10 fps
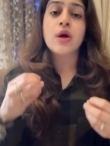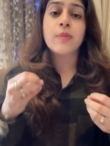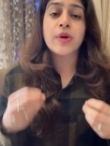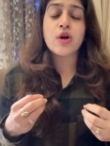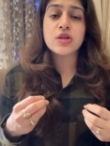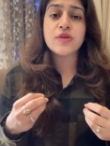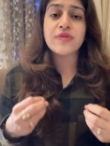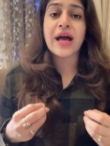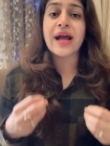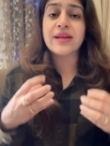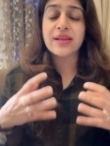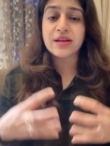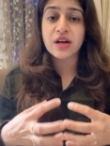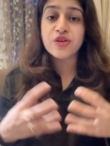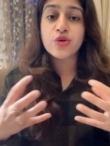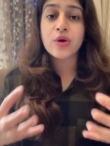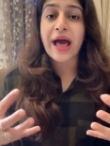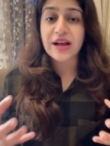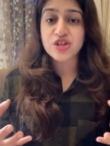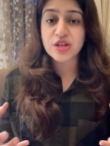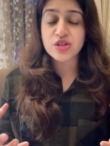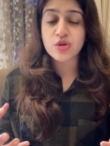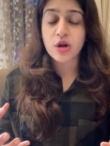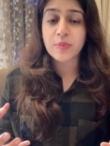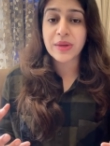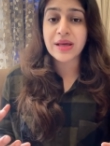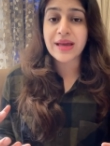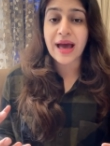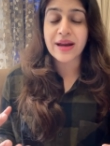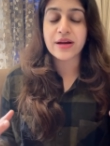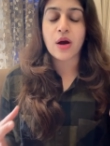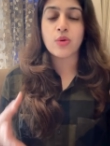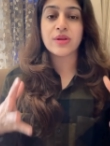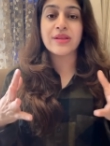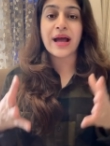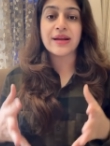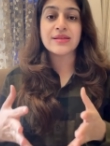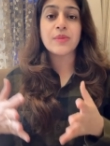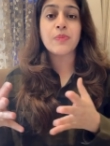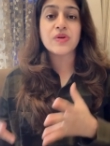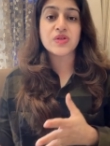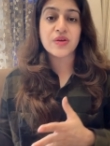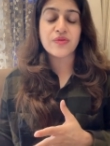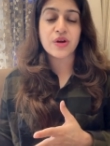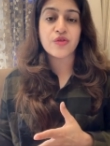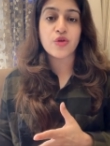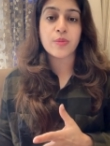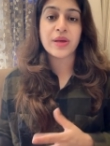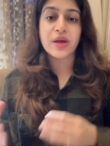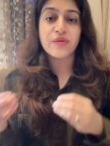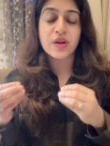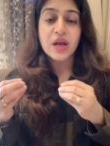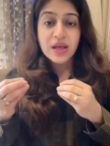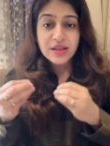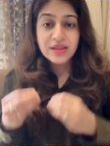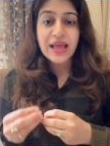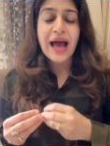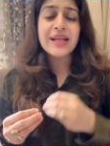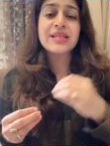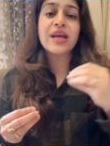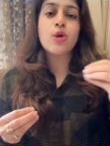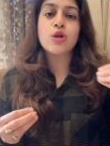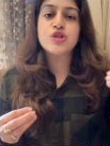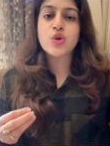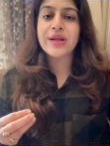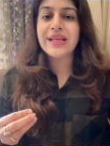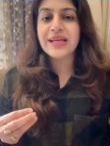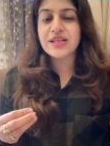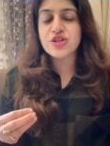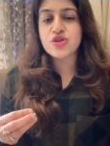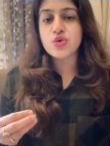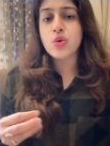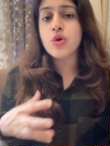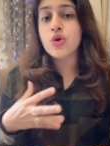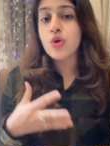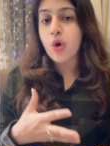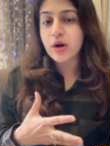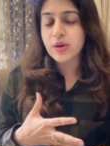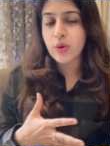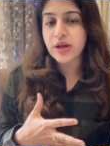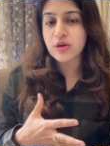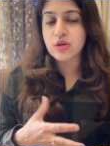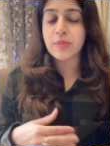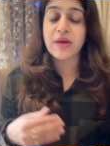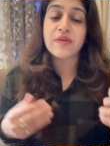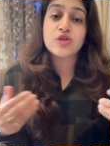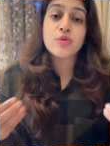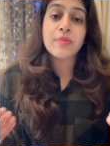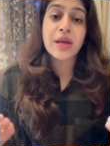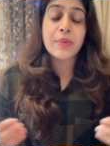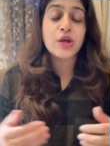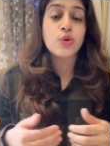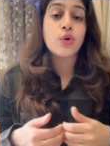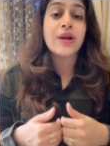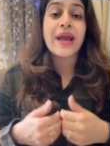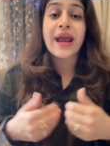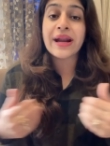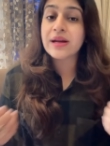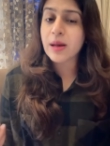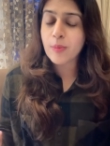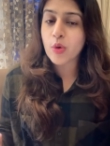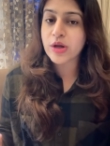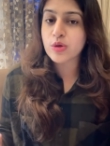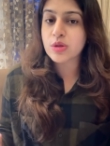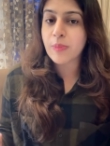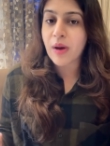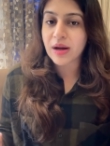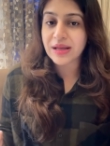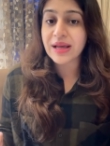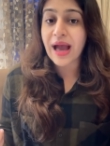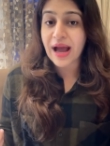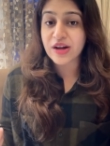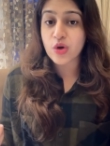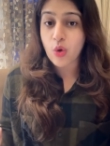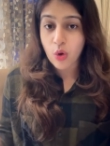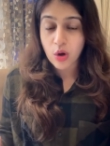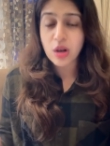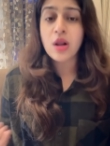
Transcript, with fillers: Because of that, that control action is not being carried out. That is a perceived control behavior. That can also lead to not going into the behavior. So maybe you don't end up going to the party at all.